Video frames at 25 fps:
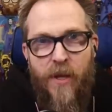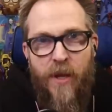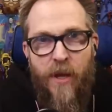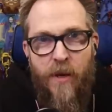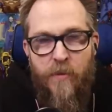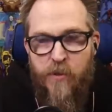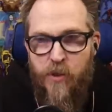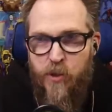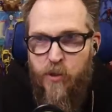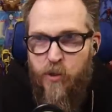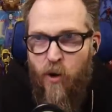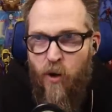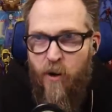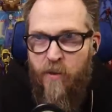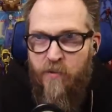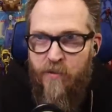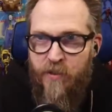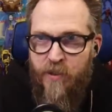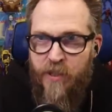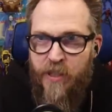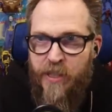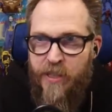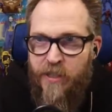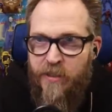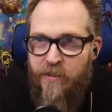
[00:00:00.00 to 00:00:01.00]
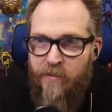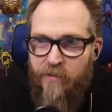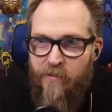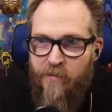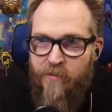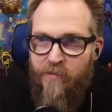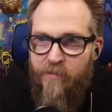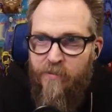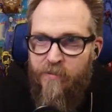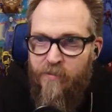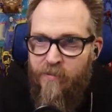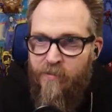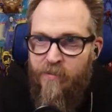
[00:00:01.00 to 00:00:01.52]
I'm Starfleet.
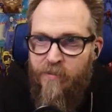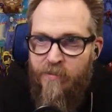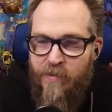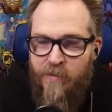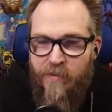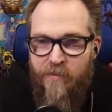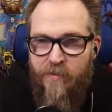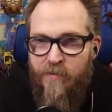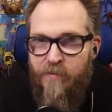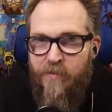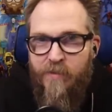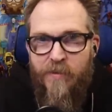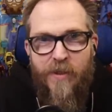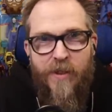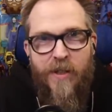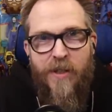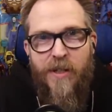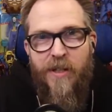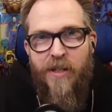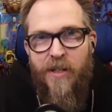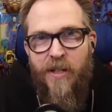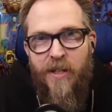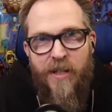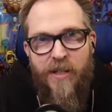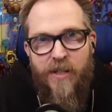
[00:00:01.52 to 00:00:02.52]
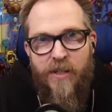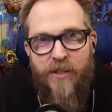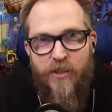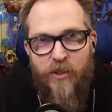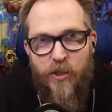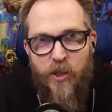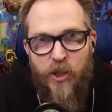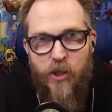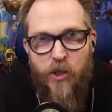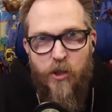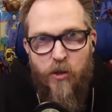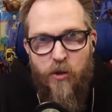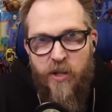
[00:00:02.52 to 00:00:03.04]
And he just
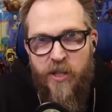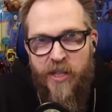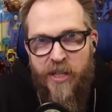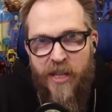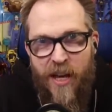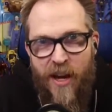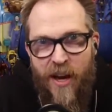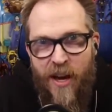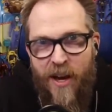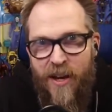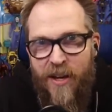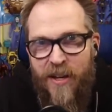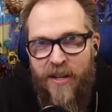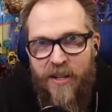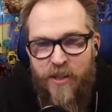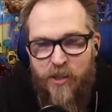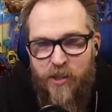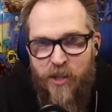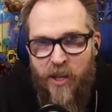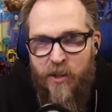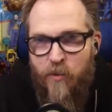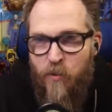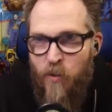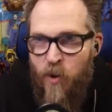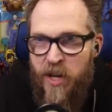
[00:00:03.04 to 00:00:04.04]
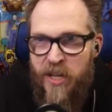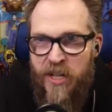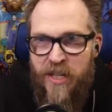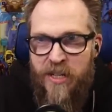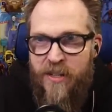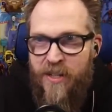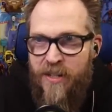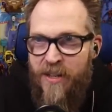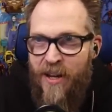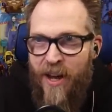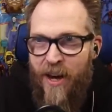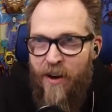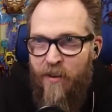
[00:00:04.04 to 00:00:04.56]
looks her in the eye and he's like ready
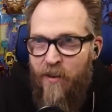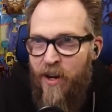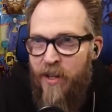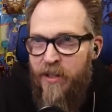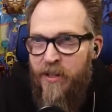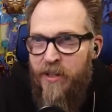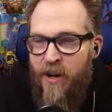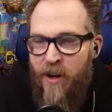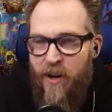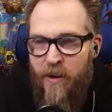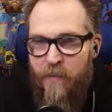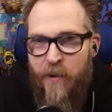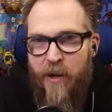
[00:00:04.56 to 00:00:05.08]
to die right there.